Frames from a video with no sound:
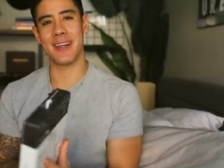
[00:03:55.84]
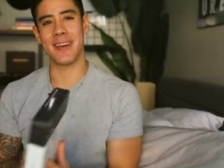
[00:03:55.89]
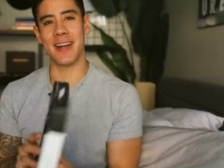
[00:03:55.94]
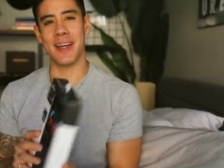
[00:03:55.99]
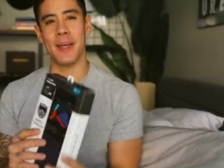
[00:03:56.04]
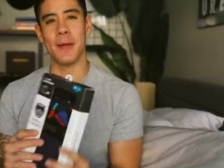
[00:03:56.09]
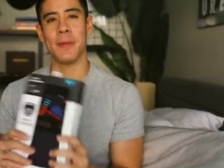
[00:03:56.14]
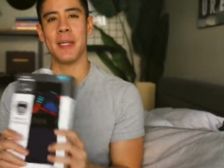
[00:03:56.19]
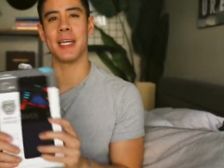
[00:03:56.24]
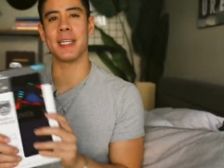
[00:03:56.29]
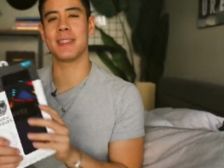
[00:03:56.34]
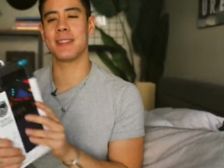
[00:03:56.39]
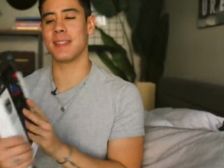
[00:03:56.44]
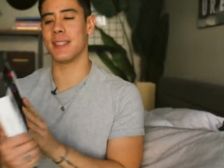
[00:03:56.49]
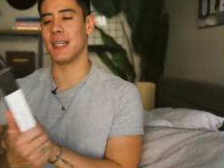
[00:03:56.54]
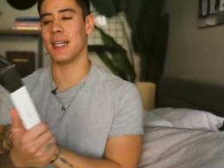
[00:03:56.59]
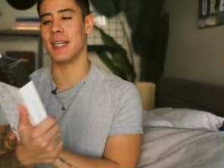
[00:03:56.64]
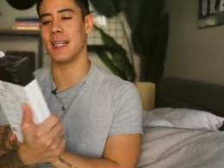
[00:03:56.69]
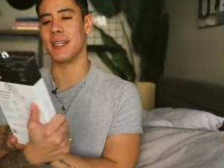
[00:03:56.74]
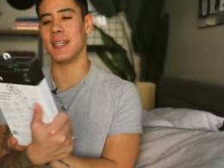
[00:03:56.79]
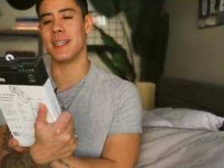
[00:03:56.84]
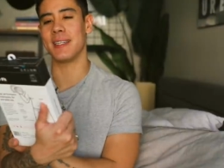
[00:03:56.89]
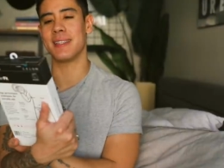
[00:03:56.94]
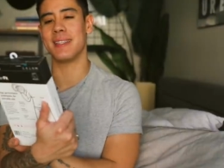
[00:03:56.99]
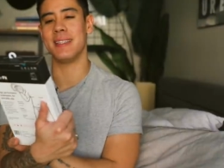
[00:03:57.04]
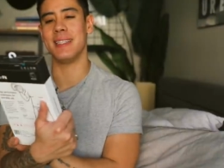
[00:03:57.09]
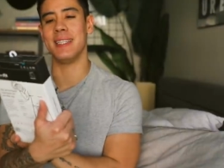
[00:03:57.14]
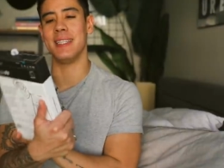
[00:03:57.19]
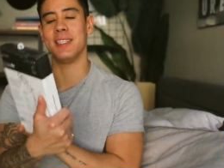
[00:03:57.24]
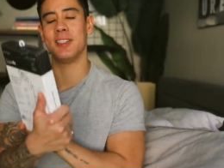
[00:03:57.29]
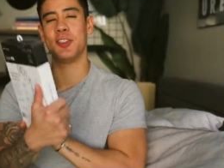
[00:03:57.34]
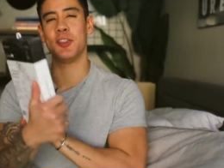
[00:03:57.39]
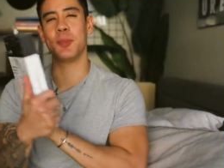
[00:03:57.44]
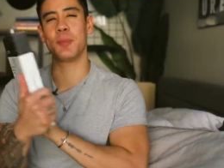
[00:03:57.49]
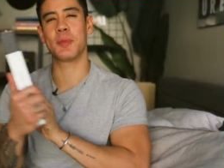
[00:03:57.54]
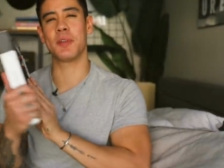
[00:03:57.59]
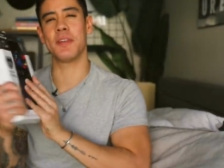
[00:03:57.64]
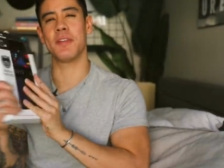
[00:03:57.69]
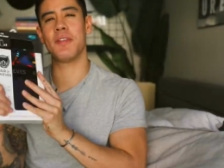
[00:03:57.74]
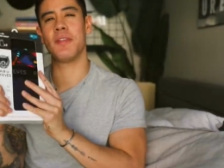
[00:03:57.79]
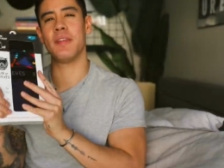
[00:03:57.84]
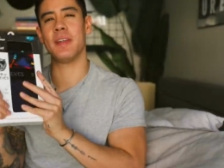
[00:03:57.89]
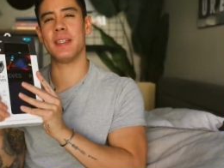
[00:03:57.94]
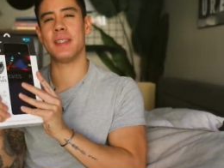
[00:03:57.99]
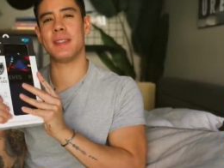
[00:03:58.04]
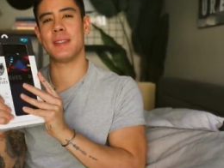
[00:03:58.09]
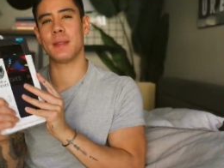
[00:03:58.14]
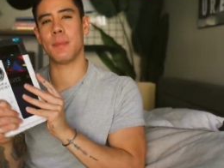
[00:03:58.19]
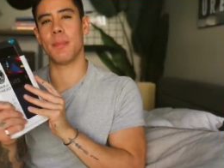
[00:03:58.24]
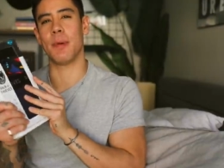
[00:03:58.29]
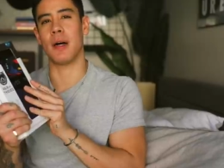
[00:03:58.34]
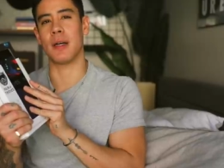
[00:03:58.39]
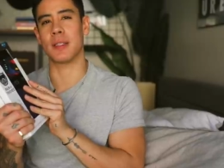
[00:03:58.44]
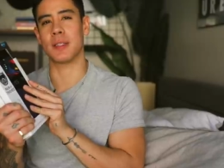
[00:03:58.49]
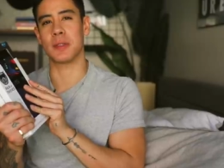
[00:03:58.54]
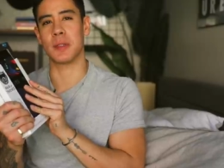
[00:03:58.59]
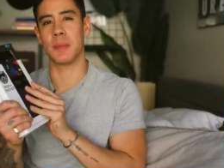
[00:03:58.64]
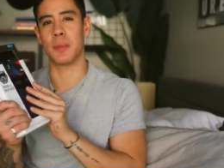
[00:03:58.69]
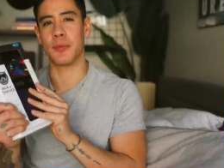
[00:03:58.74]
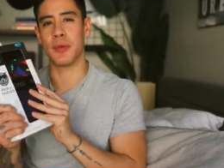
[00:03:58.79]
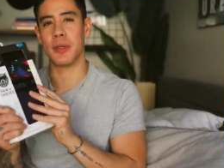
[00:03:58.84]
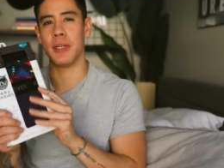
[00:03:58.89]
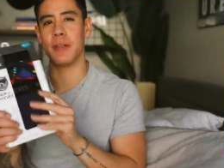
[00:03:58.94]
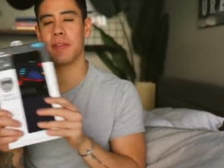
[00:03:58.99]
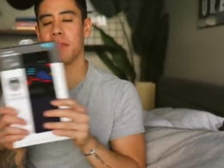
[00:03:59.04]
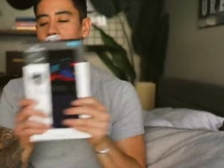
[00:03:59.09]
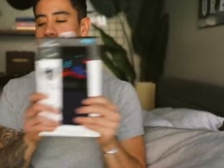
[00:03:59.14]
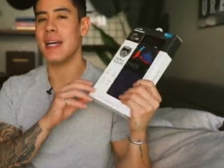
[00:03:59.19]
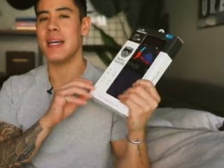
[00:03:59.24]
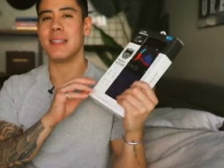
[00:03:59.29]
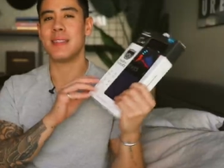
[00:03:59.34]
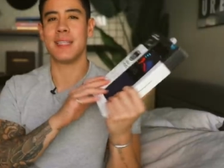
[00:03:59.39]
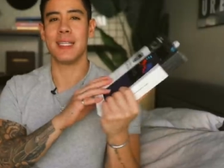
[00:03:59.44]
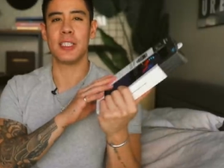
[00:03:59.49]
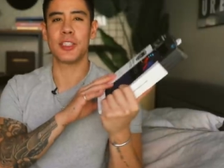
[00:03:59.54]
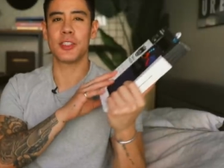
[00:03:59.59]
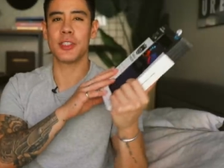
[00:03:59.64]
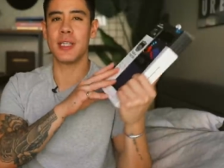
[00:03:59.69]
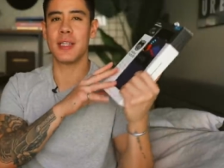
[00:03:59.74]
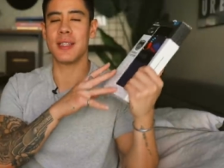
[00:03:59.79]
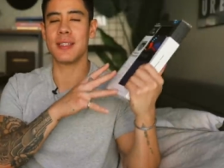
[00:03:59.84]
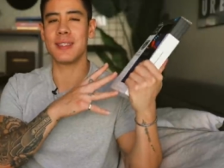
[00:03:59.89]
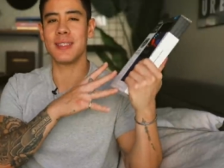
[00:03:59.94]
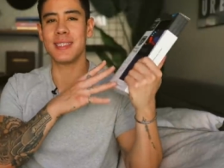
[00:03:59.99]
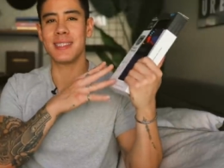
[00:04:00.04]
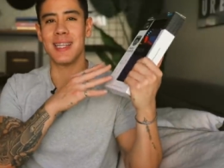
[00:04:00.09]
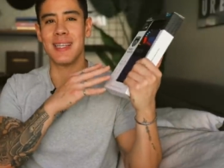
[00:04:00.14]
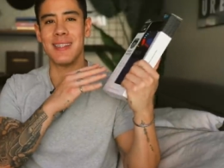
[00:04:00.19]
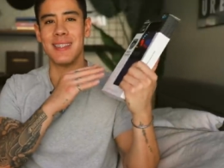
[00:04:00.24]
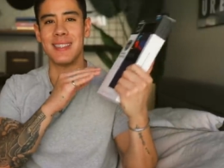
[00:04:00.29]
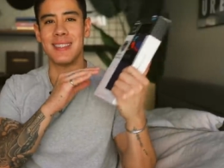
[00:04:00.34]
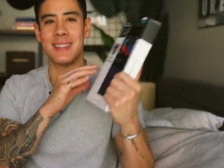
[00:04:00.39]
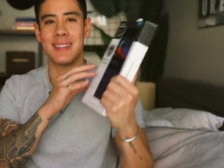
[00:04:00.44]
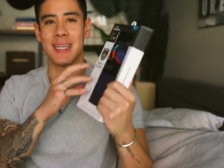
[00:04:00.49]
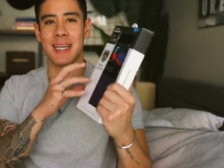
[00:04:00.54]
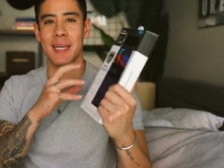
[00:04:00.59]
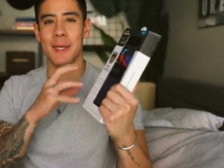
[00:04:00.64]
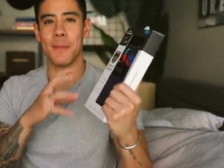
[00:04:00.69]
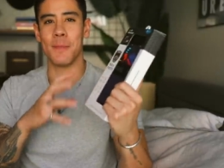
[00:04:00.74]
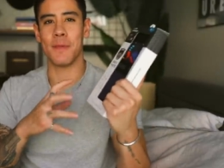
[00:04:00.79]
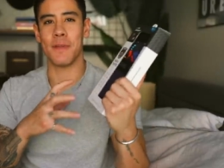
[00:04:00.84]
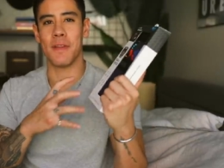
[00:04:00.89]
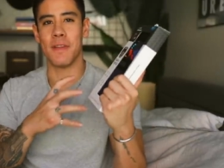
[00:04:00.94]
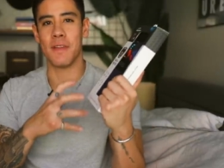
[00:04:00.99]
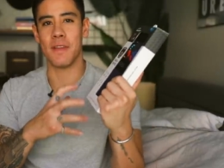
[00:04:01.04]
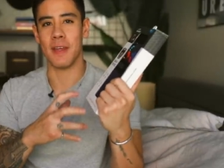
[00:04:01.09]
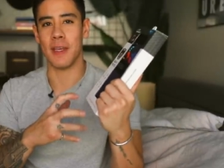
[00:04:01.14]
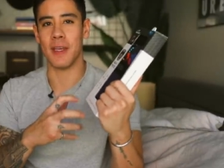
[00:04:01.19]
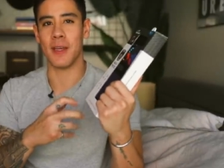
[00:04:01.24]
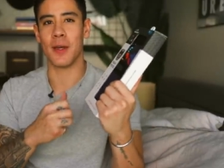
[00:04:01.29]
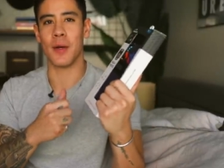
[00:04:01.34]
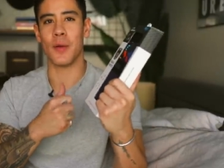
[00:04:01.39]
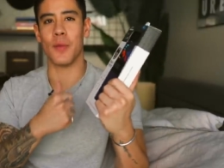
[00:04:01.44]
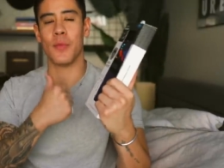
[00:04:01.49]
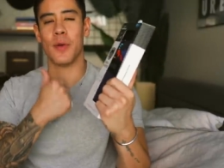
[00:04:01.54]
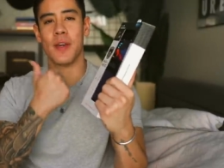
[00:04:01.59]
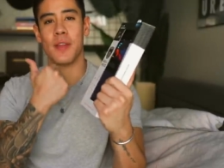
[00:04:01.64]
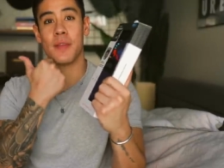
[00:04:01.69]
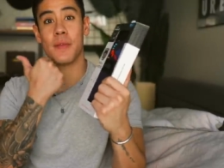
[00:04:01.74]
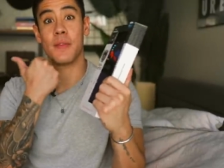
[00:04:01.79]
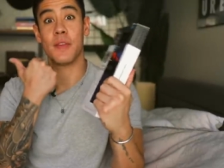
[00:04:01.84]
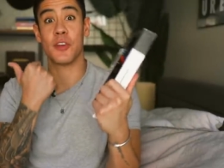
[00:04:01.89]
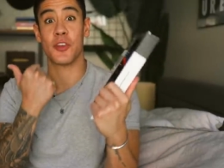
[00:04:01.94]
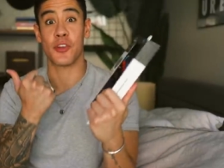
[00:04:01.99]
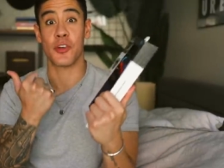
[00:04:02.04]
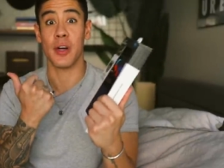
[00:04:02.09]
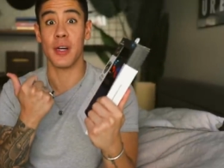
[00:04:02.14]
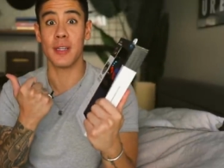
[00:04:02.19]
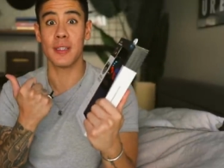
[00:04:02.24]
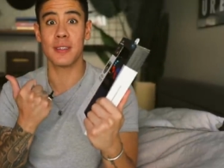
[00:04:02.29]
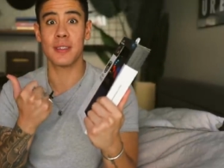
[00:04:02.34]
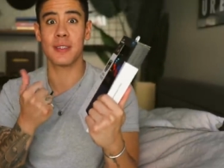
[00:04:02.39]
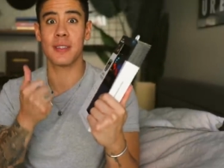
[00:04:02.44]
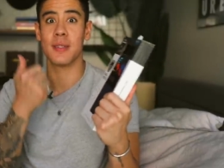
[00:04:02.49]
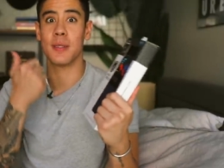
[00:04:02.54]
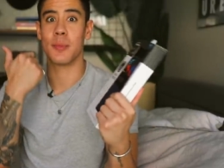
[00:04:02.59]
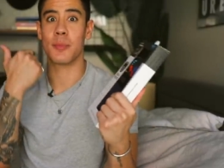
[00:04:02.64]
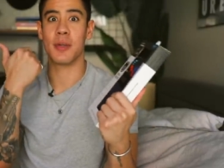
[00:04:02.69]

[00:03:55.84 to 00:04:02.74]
All right, up next, I got the super fit boxer brief. Essentially, this is the same thing with the trunks, the